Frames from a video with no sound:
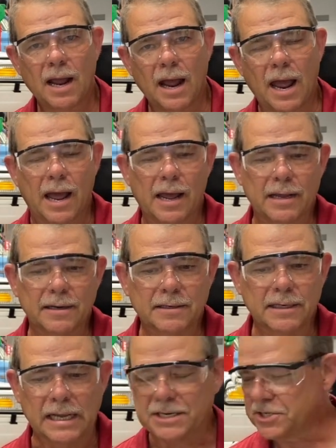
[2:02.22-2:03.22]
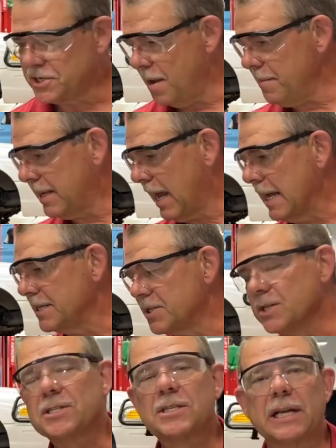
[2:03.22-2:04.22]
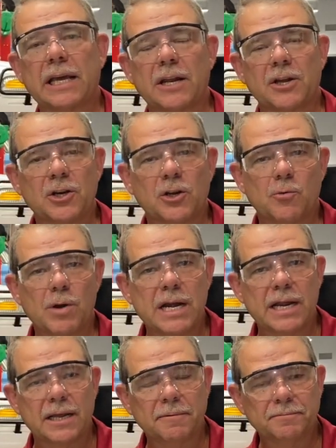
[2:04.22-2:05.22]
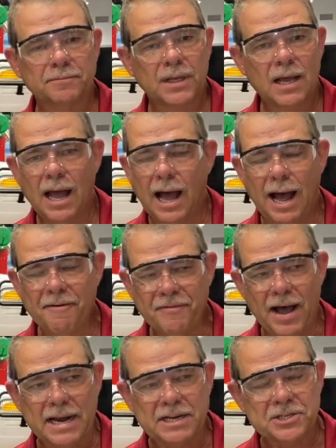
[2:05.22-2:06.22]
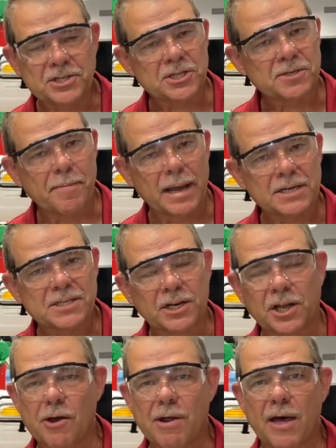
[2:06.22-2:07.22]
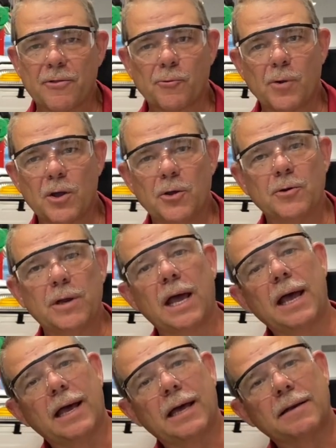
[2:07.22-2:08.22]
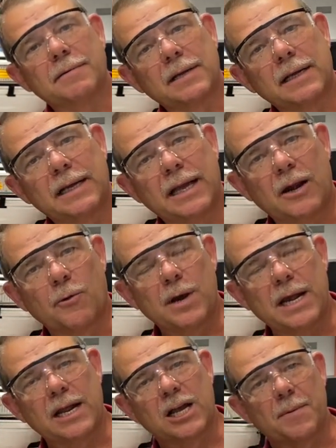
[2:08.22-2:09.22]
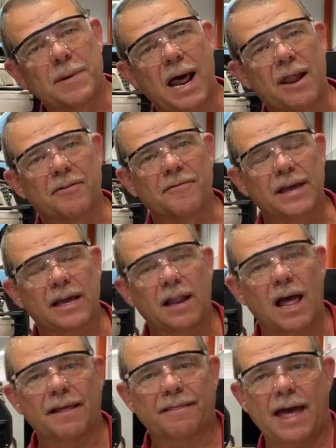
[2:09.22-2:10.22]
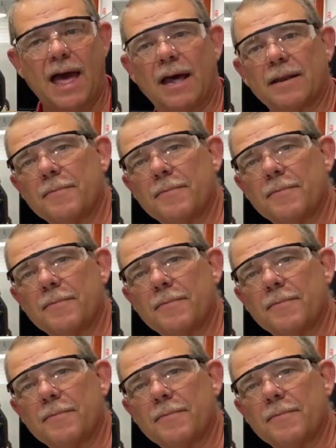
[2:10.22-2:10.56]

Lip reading: and in some cases, to get a good reading, I find it's just best to go down the road and get a reading coming out of the vent like that.